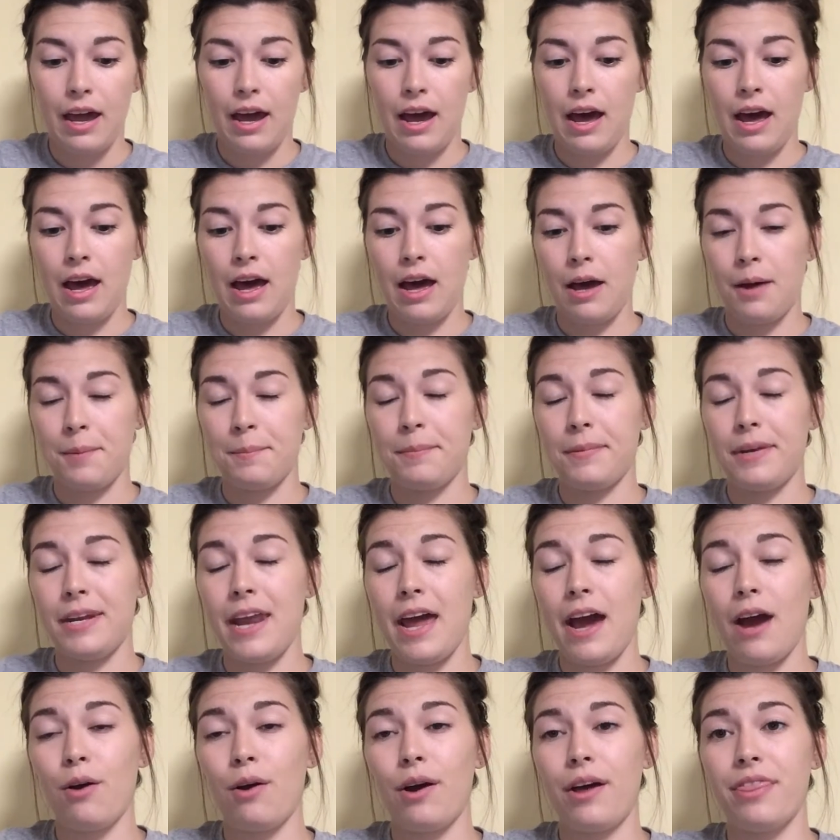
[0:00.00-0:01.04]

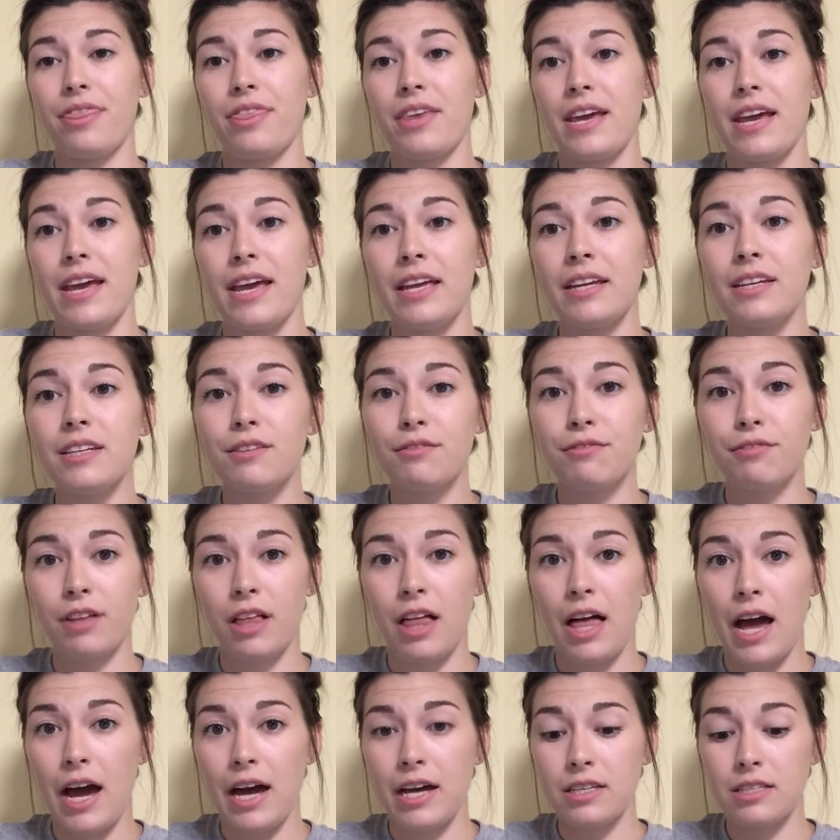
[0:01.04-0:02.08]
Now at the end of
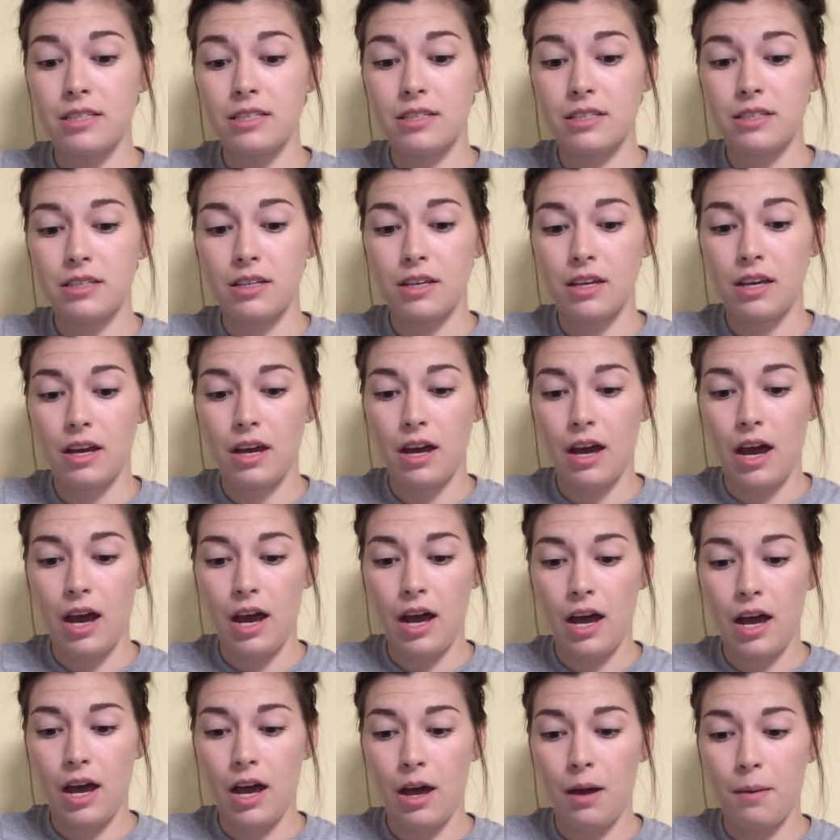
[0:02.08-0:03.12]
class,
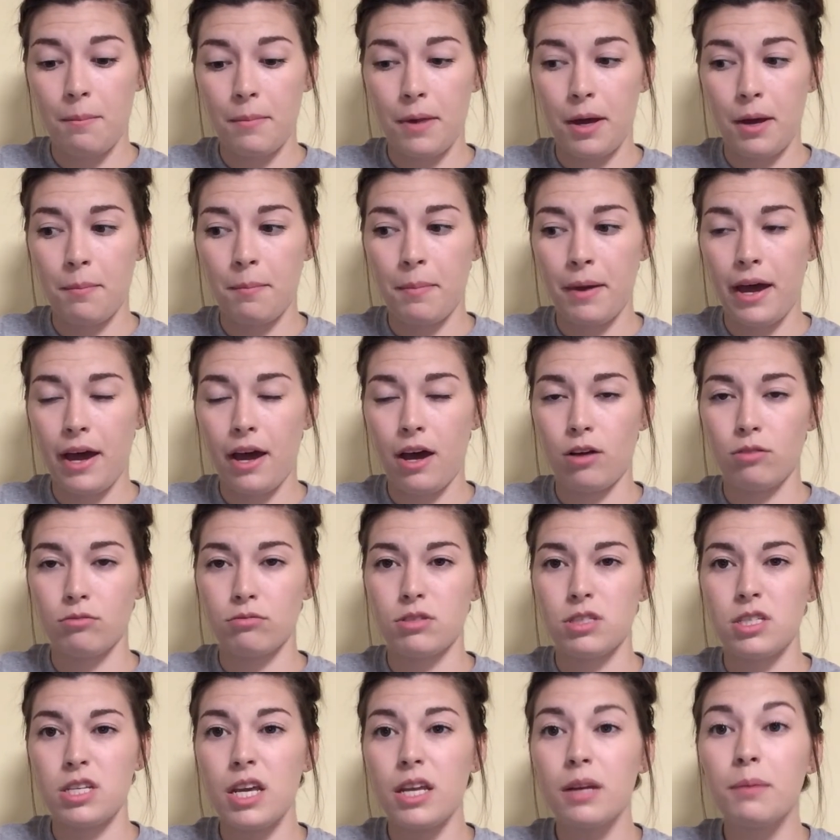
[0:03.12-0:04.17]
about
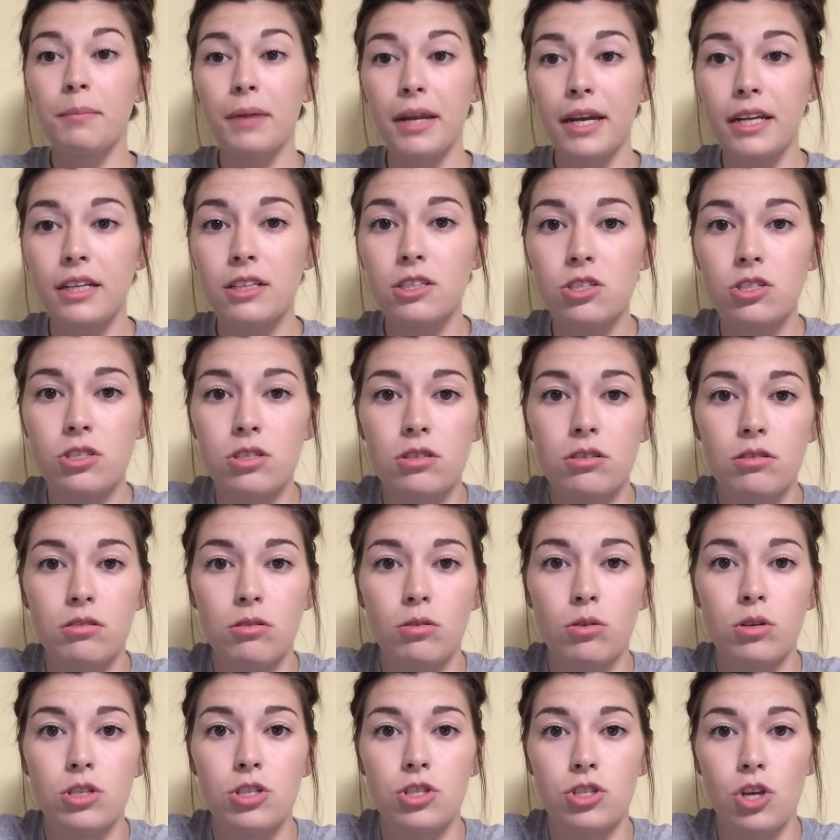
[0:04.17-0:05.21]
10 minutes
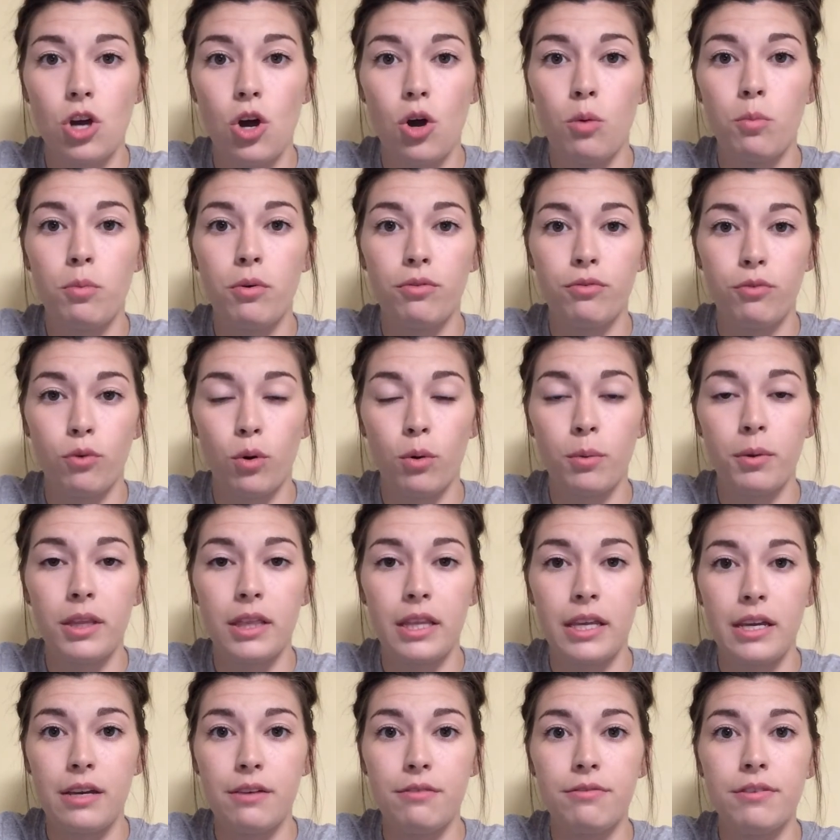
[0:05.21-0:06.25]
or so before we
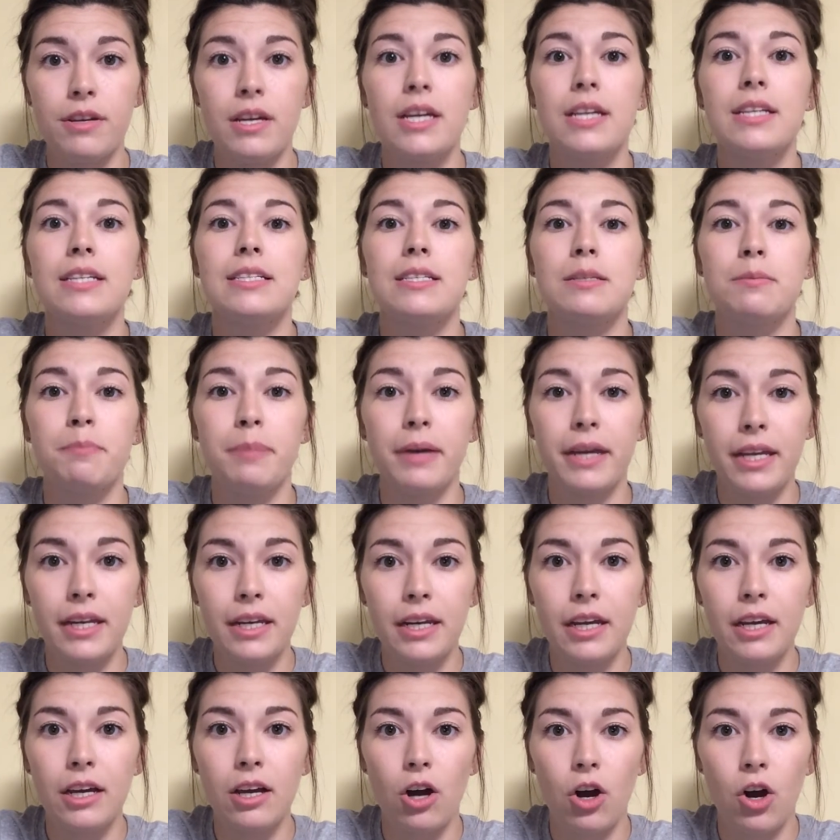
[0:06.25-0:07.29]
leave,
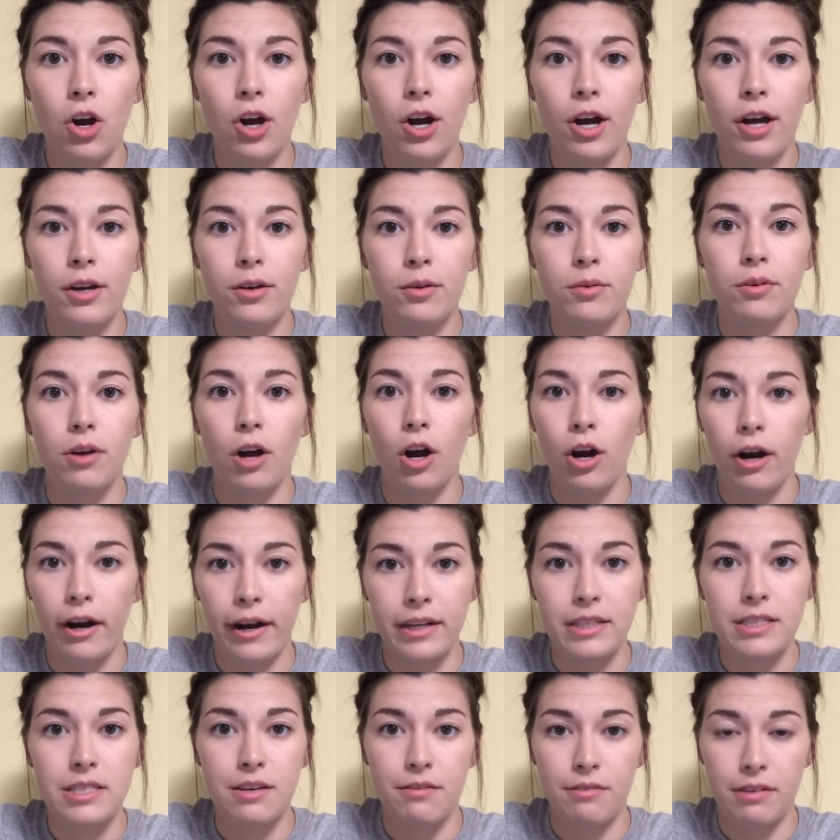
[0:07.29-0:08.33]
depending on our
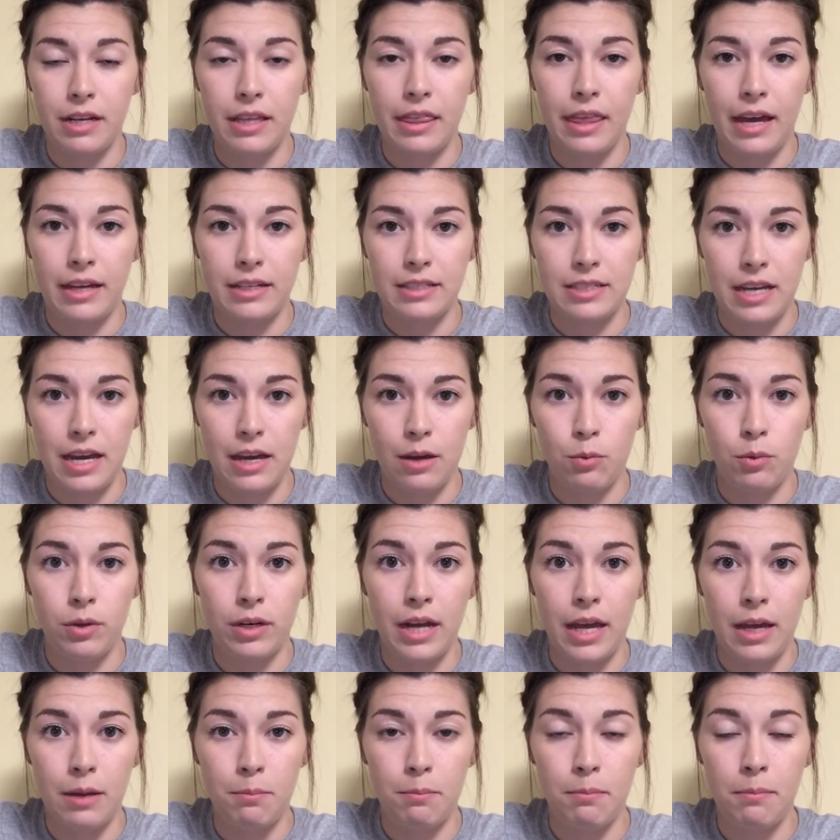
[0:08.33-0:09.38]
activity that day, we
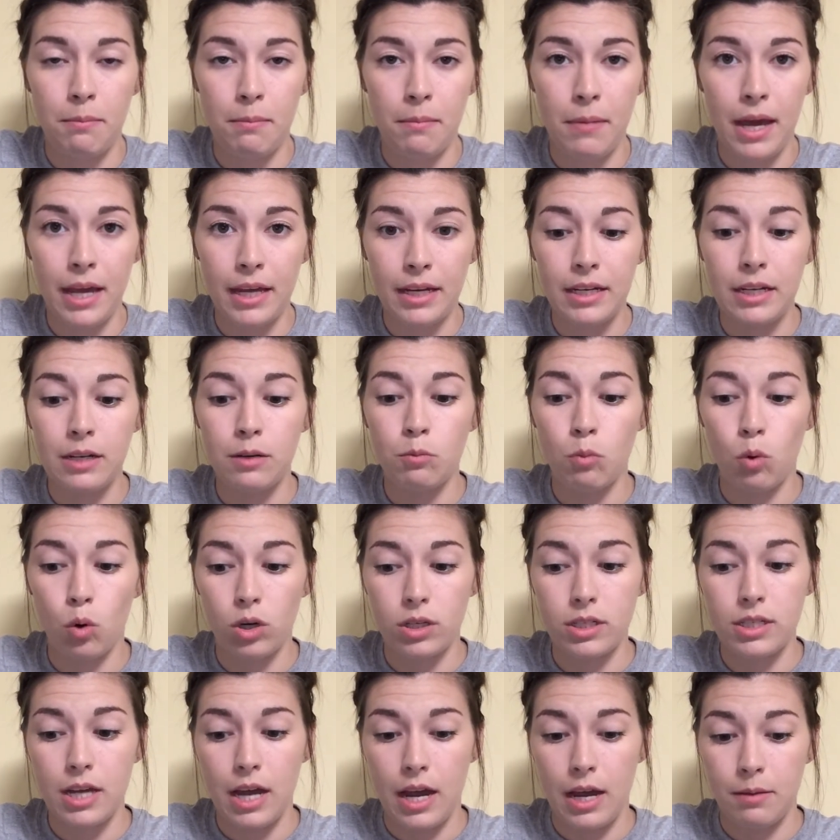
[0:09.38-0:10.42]
may need more
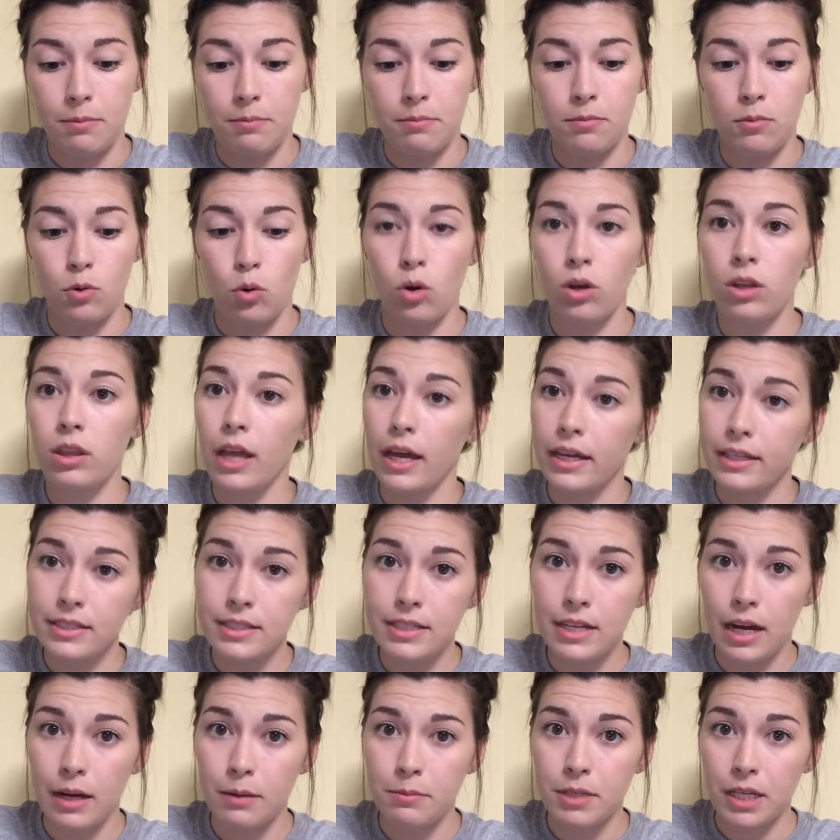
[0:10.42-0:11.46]
time or less
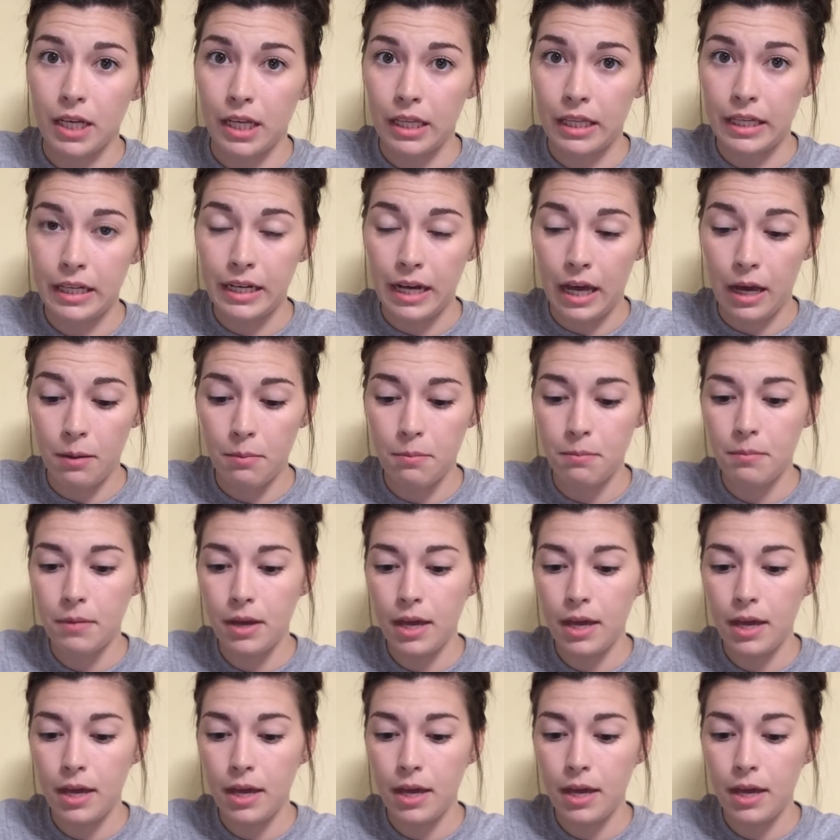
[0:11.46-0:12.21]
time to clean up.